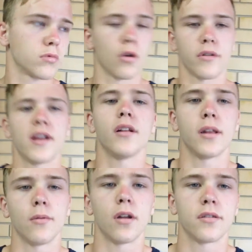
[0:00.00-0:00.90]
don't kill
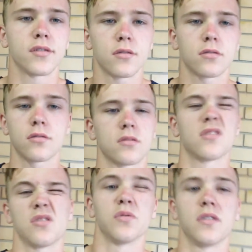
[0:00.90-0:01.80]
anyone.
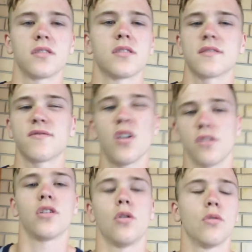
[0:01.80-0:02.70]
Just do it. Just follow
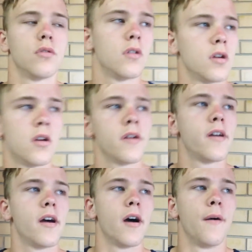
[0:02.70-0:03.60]
the law.
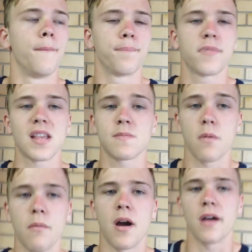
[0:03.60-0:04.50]
That's
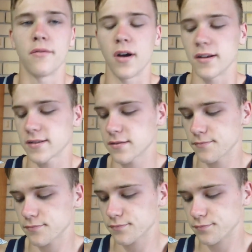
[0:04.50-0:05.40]
probably my advice.
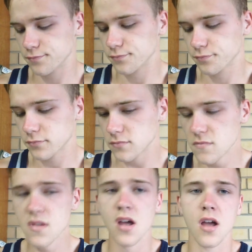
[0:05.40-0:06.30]

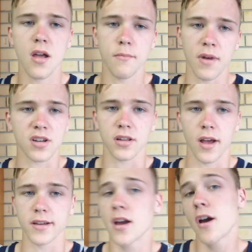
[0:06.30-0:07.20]
Much
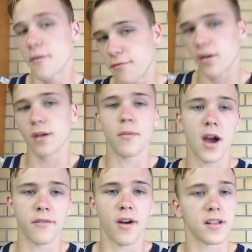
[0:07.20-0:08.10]
like follow
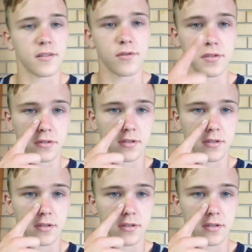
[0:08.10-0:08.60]
my advice of using